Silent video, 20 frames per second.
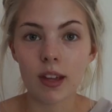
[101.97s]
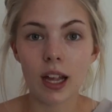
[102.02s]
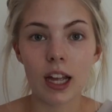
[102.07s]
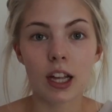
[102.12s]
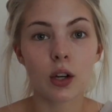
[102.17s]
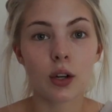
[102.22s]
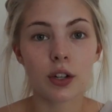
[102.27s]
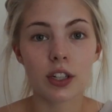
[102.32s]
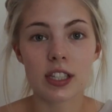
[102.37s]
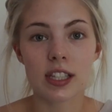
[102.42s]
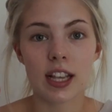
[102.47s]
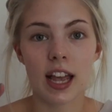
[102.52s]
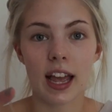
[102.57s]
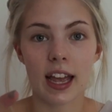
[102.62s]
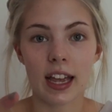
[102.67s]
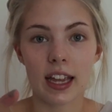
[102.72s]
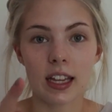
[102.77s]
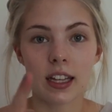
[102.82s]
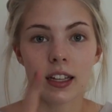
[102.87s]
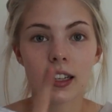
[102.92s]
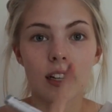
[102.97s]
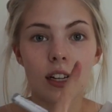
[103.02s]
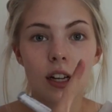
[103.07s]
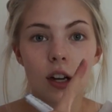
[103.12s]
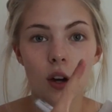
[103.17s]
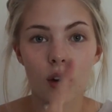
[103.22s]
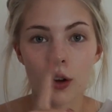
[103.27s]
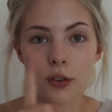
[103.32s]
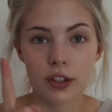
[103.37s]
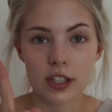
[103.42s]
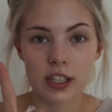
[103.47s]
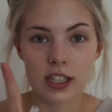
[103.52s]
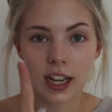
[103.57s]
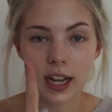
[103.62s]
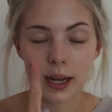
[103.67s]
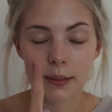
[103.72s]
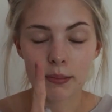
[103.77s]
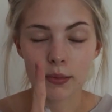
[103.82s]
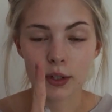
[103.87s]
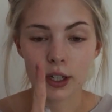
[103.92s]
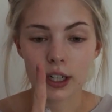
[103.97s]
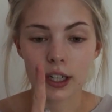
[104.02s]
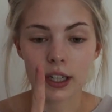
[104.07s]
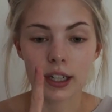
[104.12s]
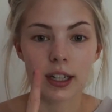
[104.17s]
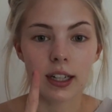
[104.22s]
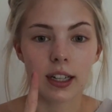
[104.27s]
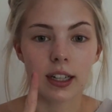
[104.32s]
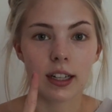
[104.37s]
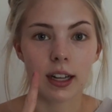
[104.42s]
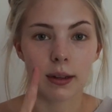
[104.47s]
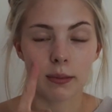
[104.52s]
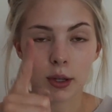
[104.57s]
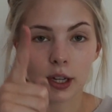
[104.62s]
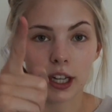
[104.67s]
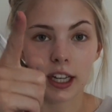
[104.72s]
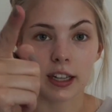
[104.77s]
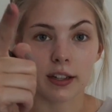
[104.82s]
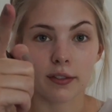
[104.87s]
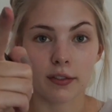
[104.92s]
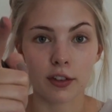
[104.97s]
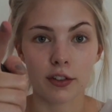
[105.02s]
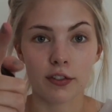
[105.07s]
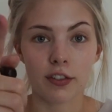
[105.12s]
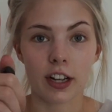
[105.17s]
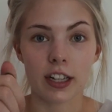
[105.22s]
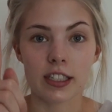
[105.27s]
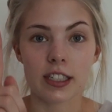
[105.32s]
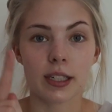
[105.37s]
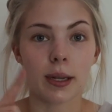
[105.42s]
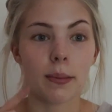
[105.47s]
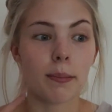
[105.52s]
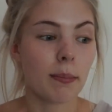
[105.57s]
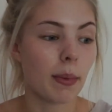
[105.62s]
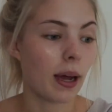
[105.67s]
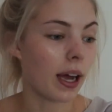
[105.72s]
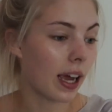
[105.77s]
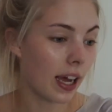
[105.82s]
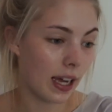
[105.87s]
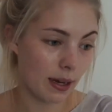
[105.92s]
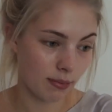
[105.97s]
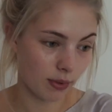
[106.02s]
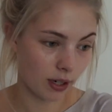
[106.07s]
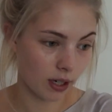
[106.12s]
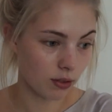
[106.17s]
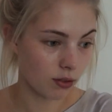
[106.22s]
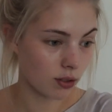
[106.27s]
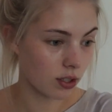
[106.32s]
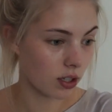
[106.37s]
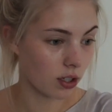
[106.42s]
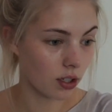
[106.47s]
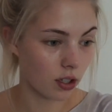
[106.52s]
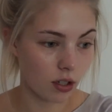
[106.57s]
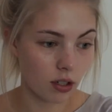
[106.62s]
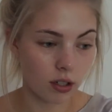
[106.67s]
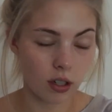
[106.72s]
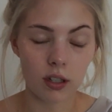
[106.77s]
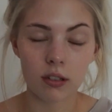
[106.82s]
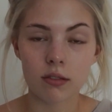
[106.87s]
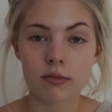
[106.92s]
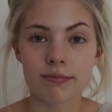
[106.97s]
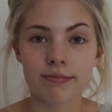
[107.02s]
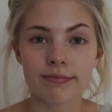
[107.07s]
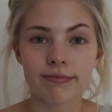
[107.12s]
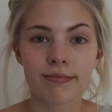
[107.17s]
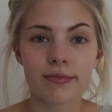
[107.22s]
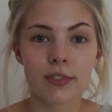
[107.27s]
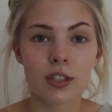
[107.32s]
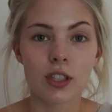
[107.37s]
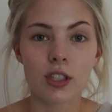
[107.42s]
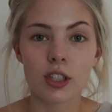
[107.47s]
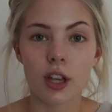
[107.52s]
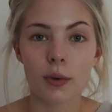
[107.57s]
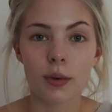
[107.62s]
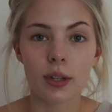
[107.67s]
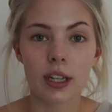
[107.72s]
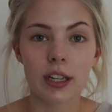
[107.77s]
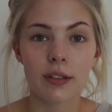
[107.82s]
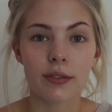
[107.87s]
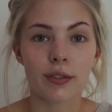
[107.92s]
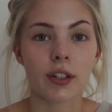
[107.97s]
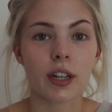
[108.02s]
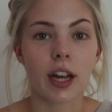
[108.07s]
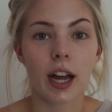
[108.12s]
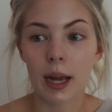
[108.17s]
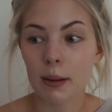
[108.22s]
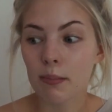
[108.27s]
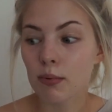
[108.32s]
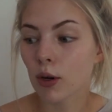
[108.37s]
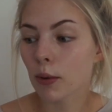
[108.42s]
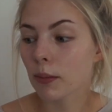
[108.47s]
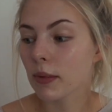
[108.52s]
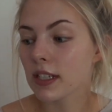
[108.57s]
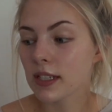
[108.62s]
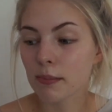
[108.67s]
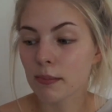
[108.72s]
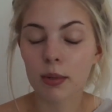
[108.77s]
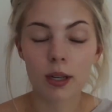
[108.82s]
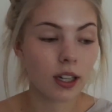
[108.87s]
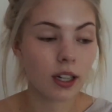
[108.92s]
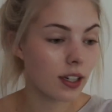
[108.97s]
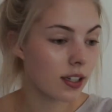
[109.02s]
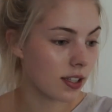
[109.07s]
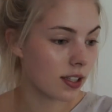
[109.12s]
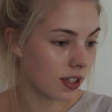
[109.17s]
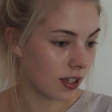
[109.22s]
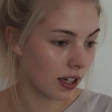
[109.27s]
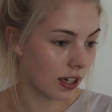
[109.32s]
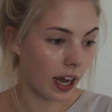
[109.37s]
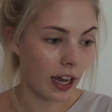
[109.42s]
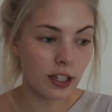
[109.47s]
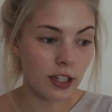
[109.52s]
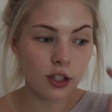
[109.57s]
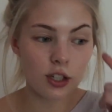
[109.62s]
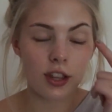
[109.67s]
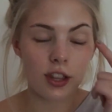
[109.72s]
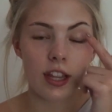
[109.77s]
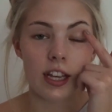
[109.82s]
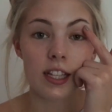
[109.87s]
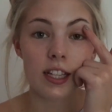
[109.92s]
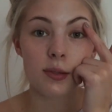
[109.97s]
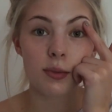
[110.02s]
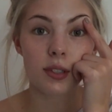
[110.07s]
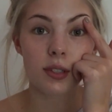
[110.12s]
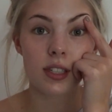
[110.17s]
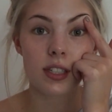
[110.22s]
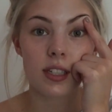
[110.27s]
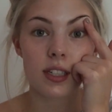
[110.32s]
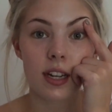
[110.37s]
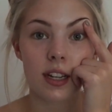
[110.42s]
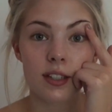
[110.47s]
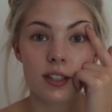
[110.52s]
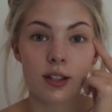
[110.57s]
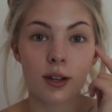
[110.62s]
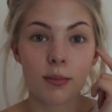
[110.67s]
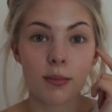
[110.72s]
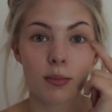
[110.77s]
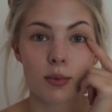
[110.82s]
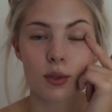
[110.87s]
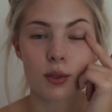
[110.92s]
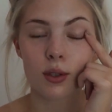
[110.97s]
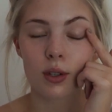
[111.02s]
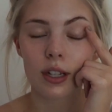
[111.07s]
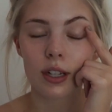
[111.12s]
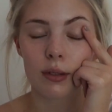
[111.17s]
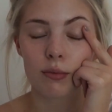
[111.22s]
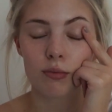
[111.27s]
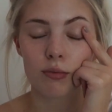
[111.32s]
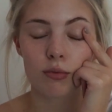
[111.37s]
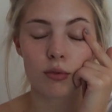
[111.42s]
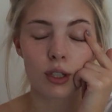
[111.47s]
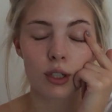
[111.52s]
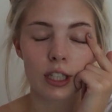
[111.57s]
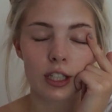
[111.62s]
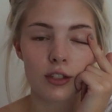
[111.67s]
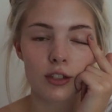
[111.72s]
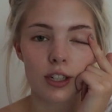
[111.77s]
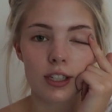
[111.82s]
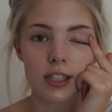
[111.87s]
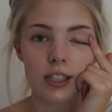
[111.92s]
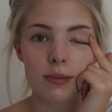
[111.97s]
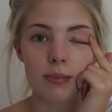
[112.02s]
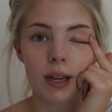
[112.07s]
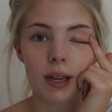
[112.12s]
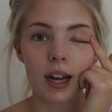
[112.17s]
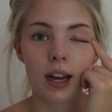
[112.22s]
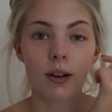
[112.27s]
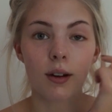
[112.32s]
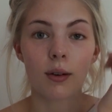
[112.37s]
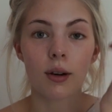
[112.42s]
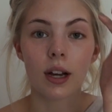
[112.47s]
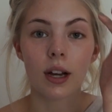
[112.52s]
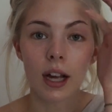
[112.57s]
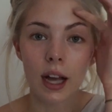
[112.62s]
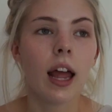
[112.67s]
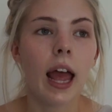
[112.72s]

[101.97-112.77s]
I've got to say, on this camera, I'm looking in the viewfinder, my eyebrows look so uneven. I promise in person, this one sticks up more and it really stresses me out.